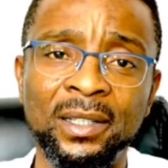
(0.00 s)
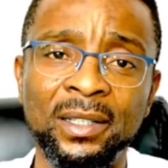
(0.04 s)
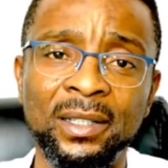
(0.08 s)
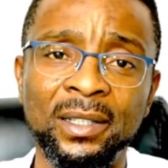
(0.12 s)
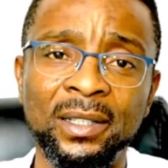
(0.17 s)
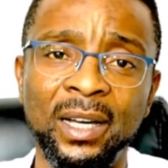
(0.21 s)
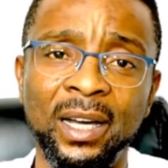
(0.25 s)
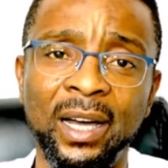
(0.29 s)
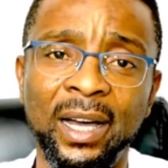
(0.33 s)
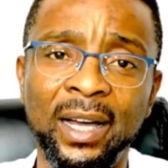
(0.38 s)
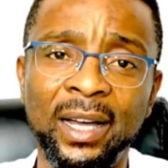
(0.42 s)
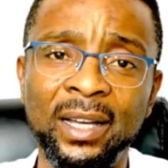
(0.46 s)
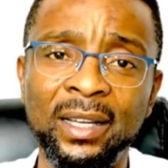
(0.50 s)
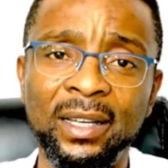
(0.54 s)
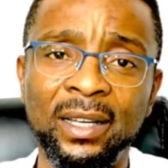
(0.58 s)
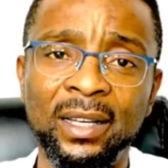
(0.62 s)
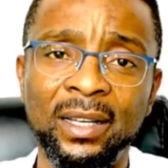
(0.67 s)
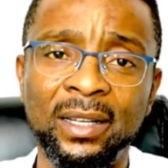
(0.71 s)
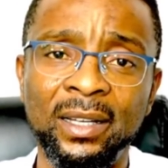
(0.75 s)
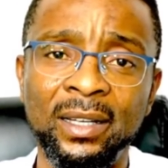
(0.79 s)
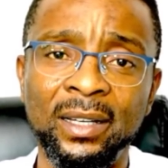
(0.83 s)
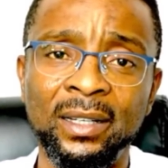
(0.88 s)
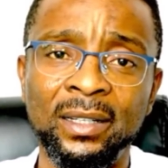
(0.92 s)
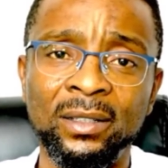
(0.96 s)
Eh?
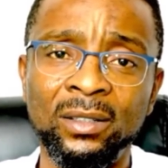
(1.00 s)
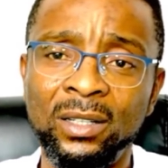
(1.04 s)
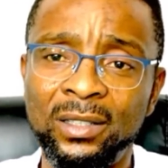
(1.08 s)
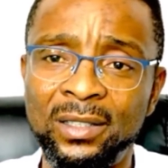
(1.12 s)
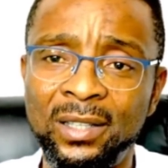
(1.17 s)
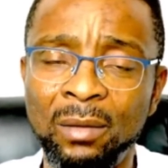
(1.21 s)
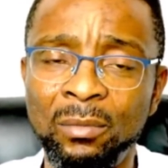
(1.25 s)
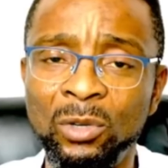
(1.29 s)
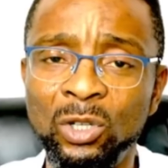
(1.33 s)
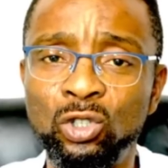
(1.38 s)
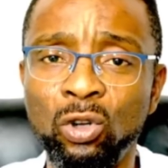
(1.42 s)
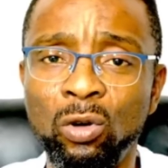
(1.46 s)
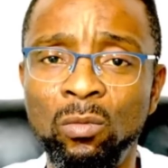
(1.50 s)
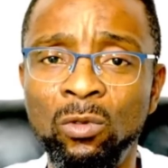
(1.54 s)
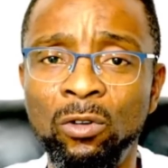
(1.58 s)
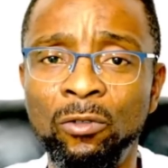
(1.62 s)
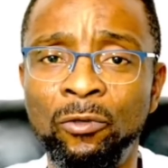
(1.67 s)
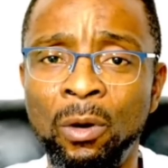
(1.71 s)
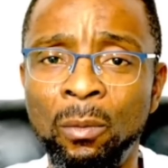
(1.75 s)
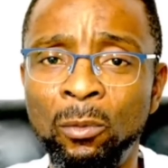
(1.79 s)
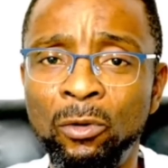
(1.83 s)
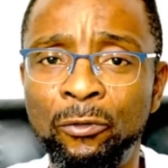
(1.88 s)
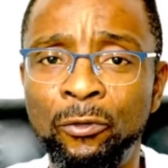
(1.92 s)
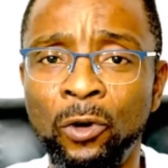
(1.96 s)
You tell me to move on.
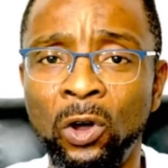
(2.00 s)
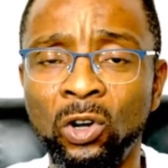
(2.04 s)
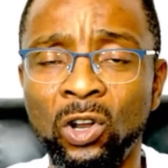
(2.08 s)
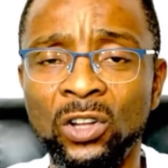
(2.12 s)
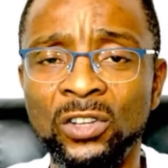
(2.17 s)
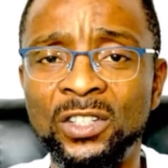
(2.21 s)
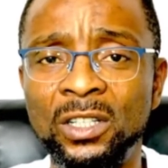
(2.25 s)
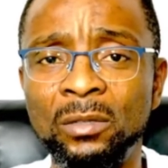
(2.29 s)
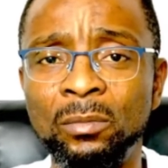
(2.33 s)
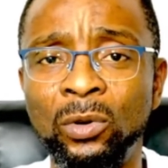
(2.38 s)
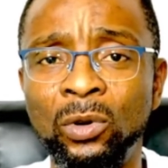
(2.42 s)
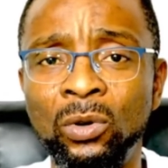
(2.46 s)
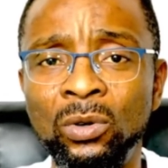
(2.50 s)
Move on, Losibo.